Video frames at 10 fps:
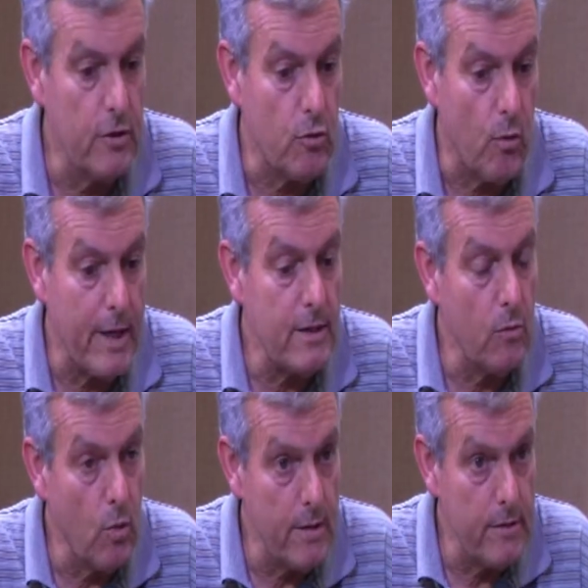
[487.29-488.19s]

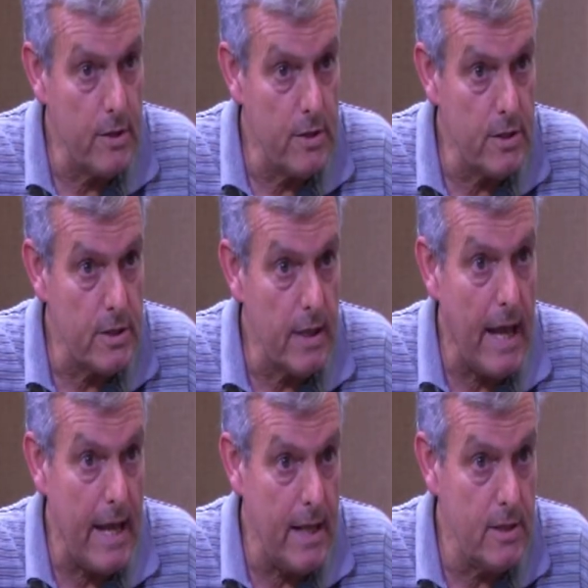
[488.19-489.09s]
directed one of his
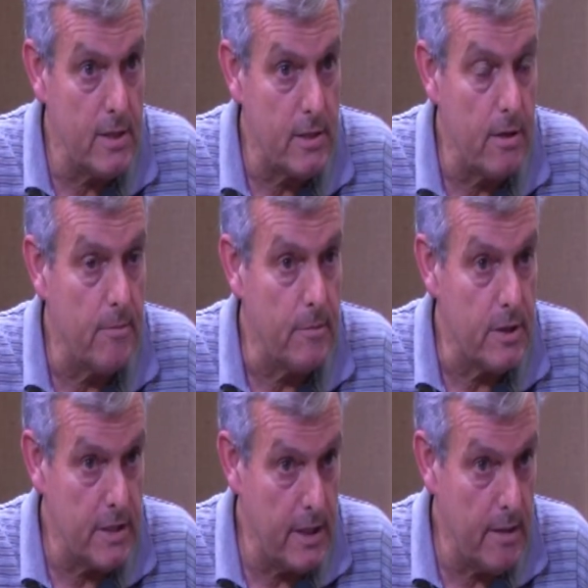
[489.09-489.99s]
aides,
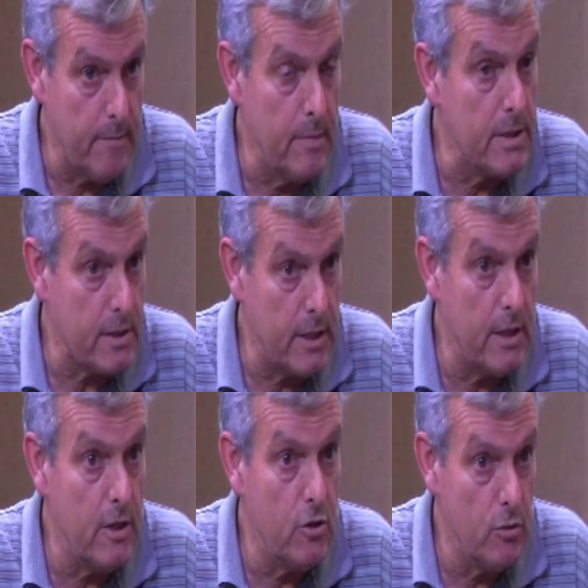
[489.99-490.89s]
Miss
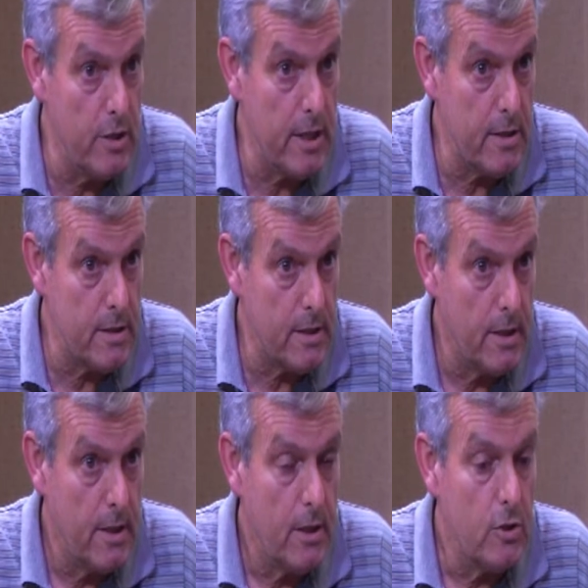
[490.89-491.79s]
Tina Nunez,
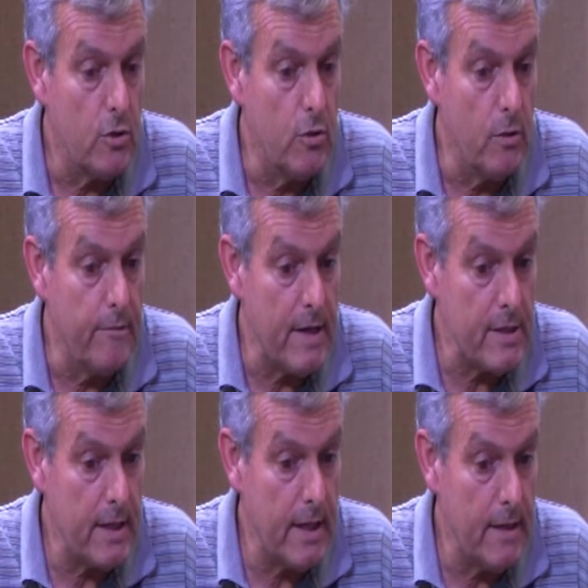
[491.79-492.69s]
to
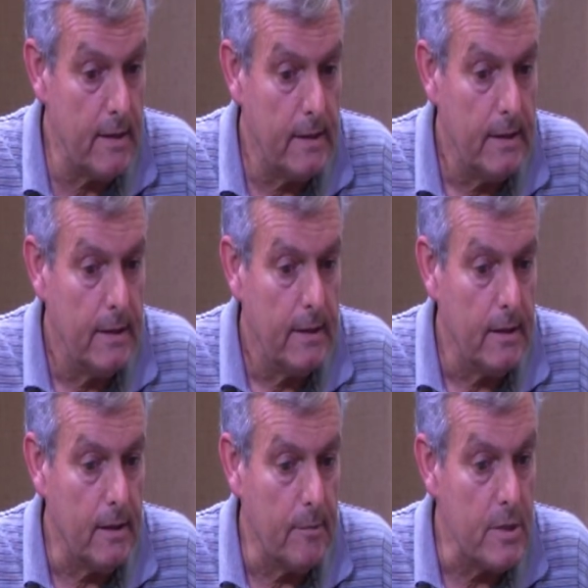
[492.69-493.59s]
investigate.
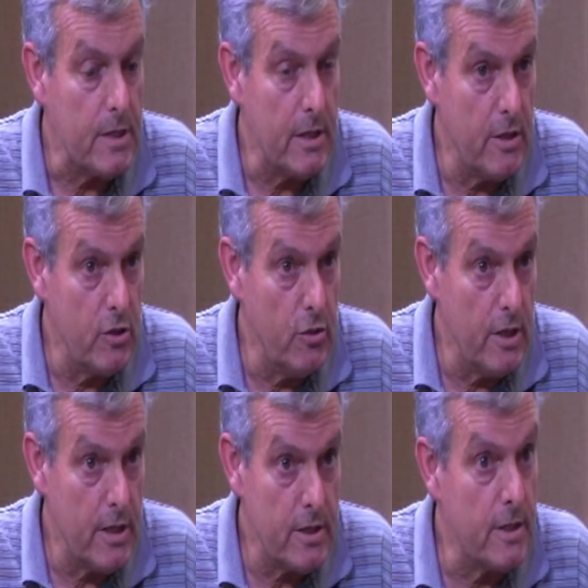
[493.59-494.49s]
Ms. Tina
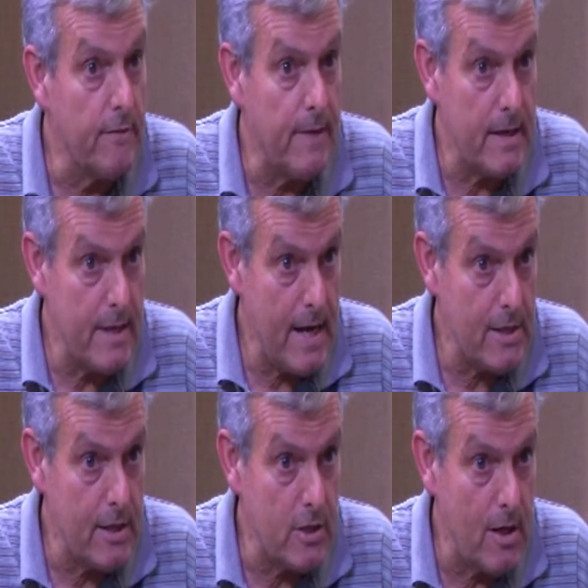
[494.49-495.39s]
Nunez did a
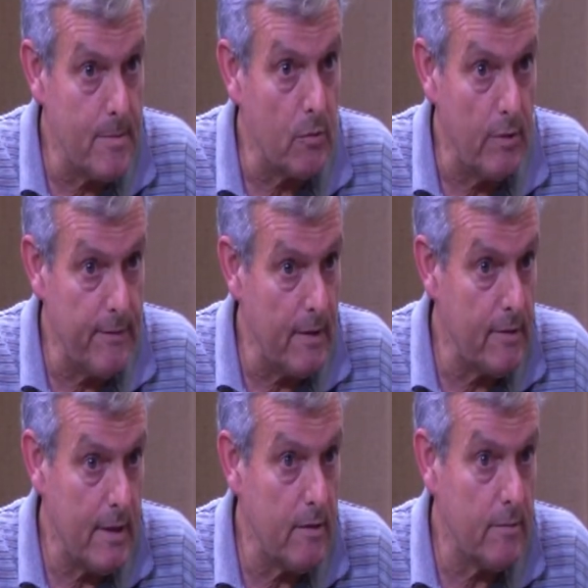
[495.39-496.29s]
fantastic job, and we
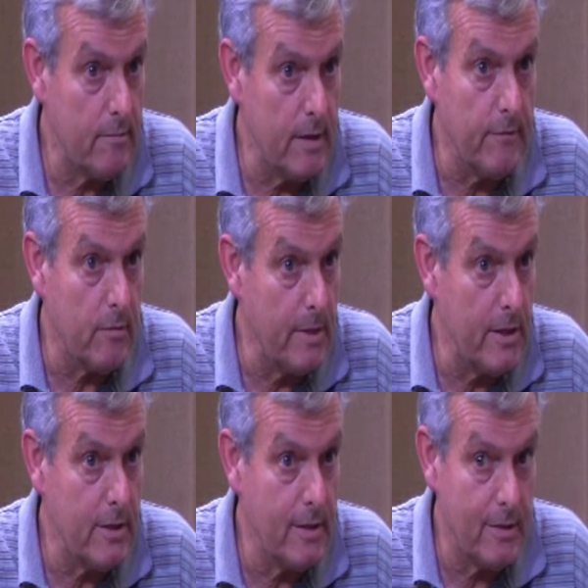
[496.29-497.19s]
found out
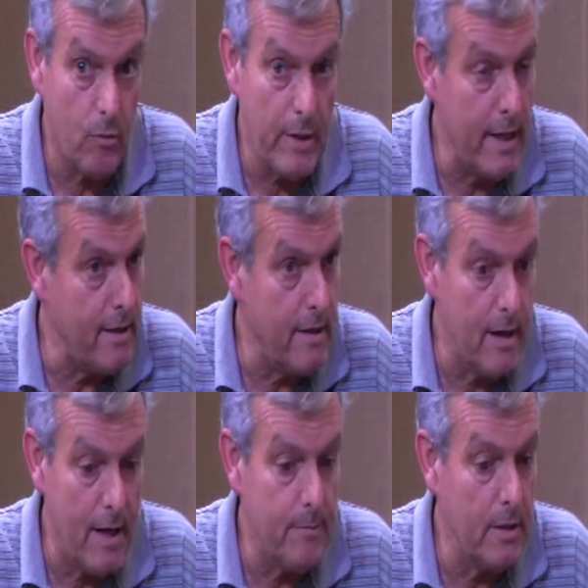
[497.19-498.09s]
information that we had
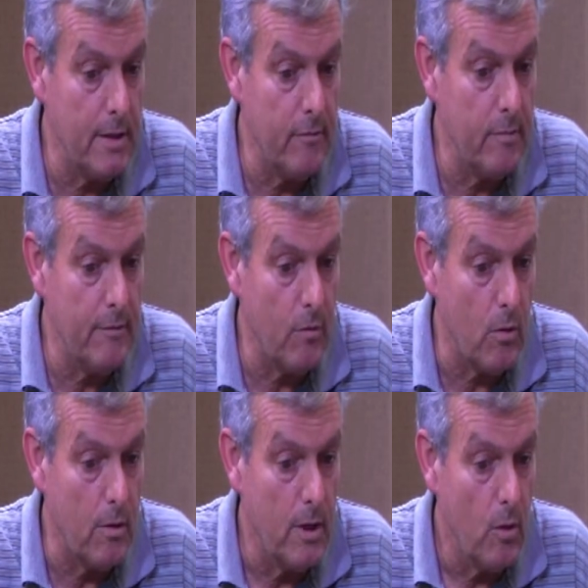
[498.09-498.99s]
not been given
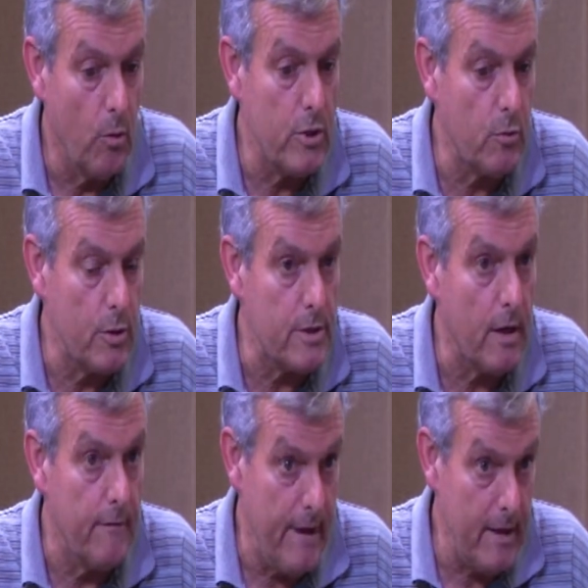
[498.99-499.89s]
before, which was
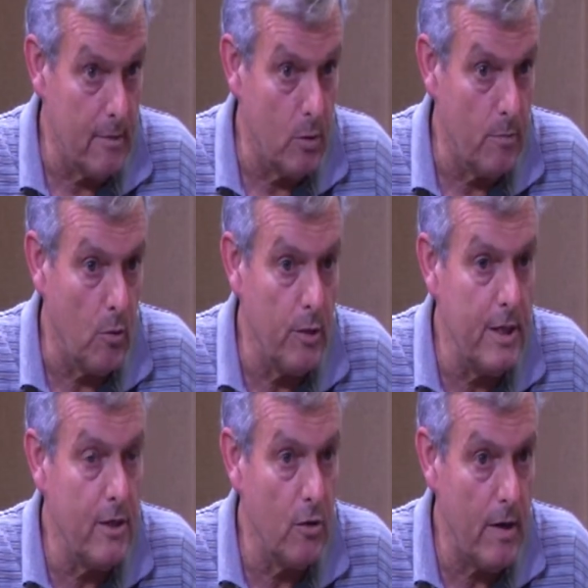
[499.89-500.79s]
available, but we
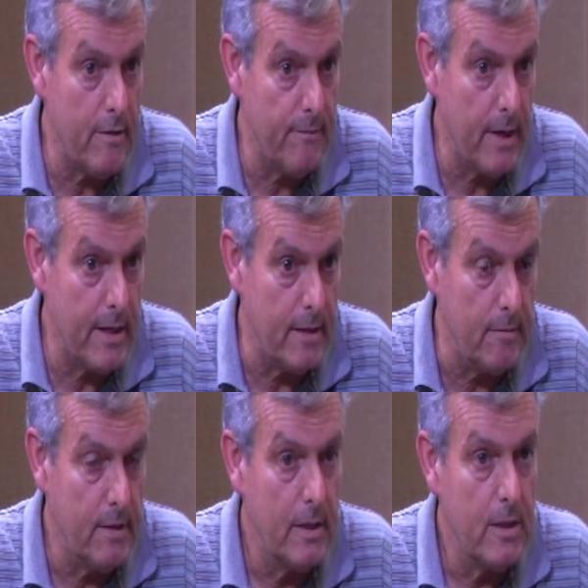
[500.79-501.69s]
didn't know how to find it.
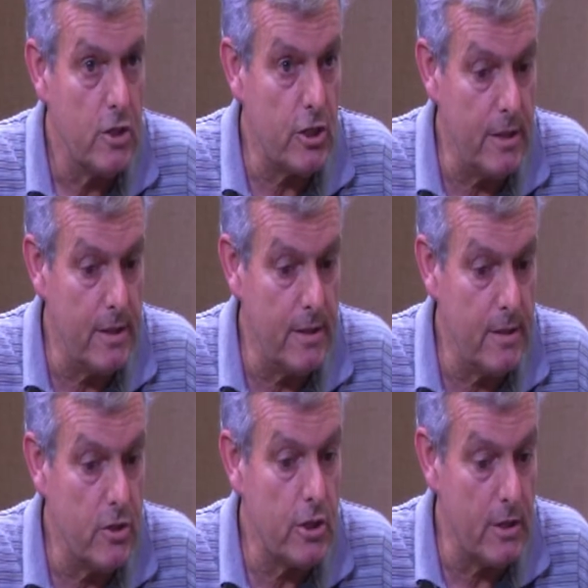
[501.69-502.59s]
She
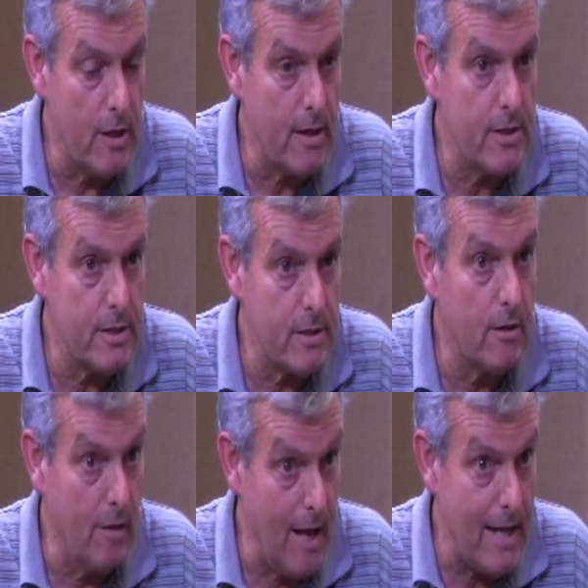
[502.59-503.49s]
did. She taught us
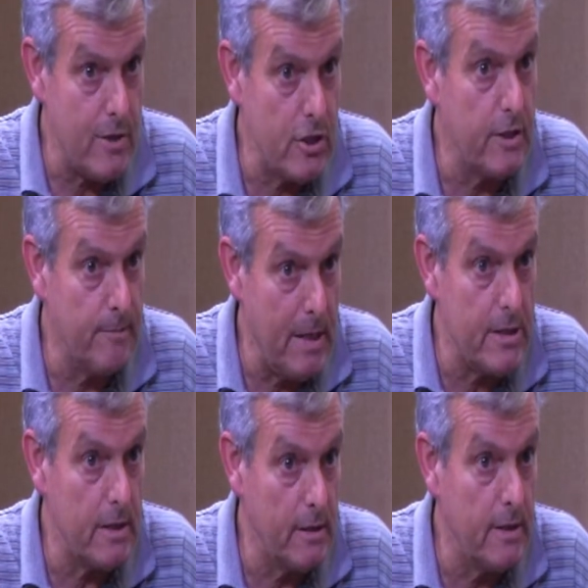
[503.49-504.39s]
a lot. She
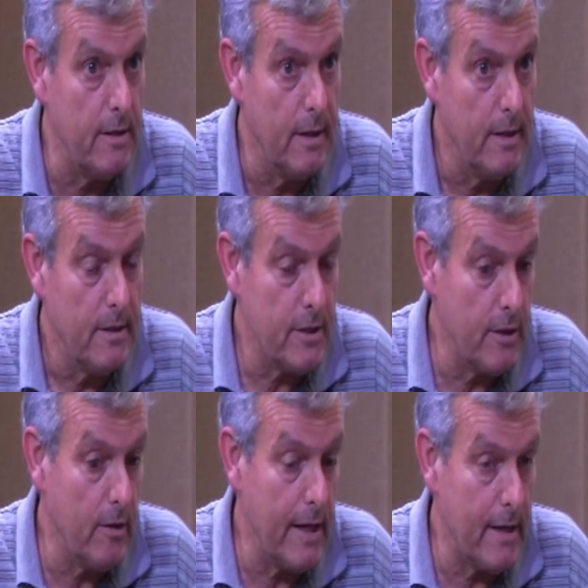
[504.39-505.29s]
basically,
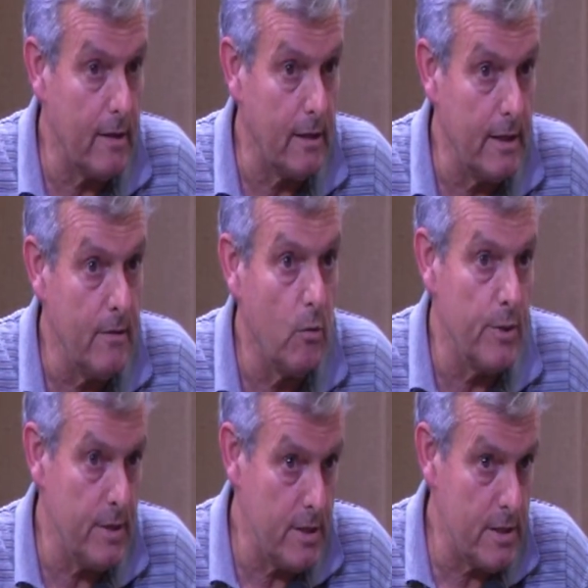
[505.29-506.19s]
single-handedly,
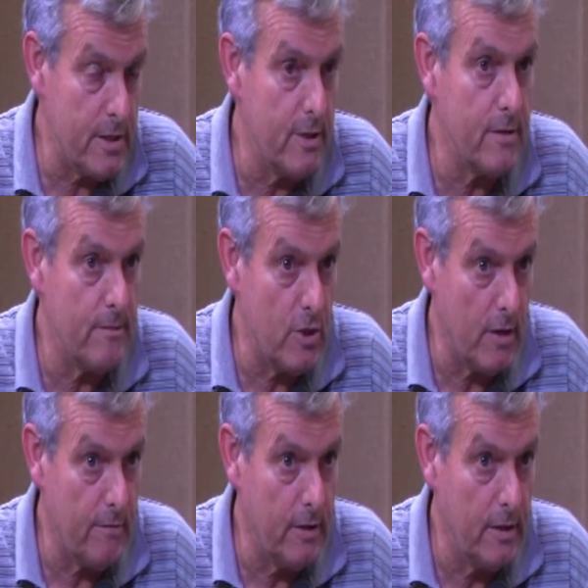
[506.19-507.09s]
with the assistance of
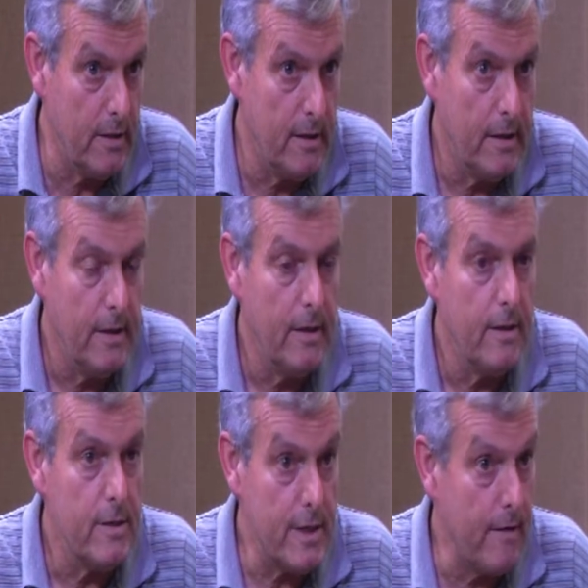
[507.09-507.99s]
John Flynn,
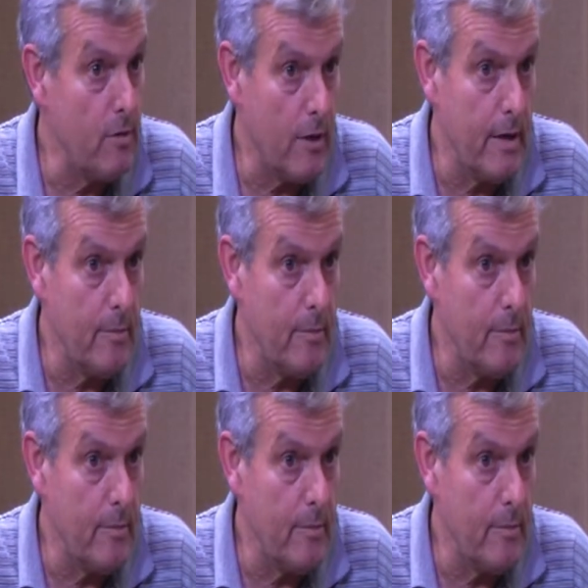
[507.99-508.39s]
saved our